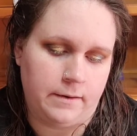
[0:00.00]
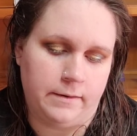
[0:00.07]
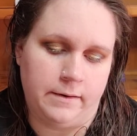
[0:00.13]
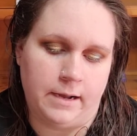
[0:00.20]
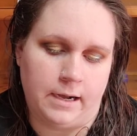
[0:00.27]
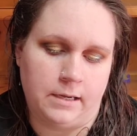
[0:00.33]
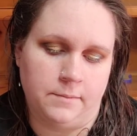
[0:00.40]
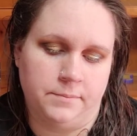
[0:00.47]

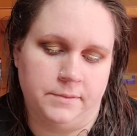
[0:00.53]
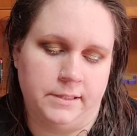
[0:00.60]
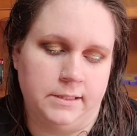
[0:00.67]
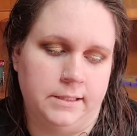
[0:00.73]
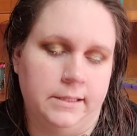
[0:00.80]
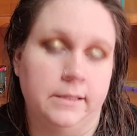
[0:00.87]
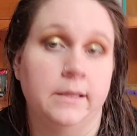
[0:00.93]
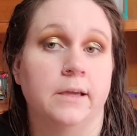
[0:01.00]
Not
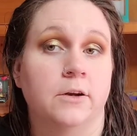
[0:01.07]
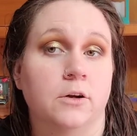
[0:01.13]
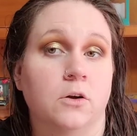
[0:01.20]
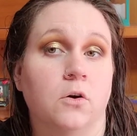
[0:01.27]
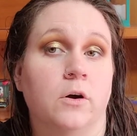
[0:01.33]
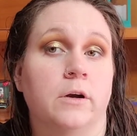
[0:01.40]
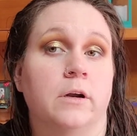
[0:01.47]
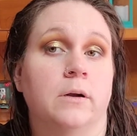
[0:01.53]
completely in the inner
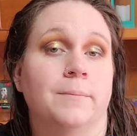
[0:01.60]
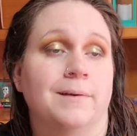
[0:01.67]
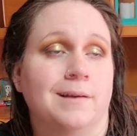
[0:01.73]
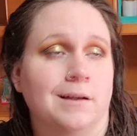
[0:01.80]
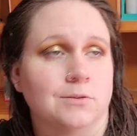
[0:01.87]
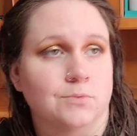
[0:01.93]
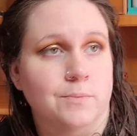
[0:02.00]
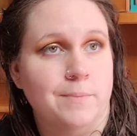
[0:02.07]
corner
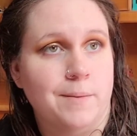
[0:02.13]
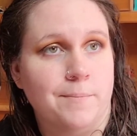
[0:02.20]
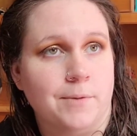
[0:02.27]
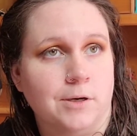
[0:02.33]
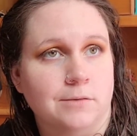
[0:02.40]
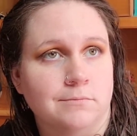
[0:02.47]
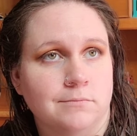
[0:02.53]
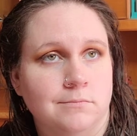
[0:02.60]
because
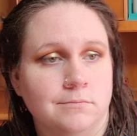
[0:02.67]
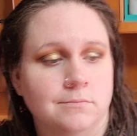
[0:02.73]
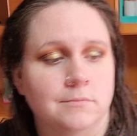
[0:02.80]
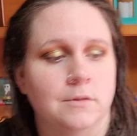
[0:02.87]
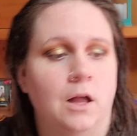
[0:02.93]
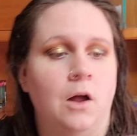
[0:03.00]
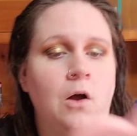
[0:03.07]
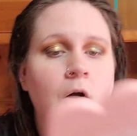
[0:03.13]
remember,
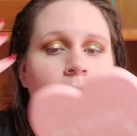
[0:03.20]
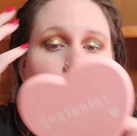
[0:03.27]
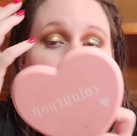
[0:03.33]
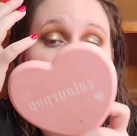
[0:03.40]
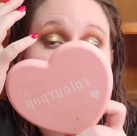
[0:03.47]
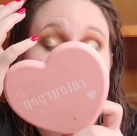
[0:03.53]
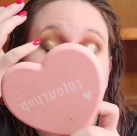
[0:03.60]
we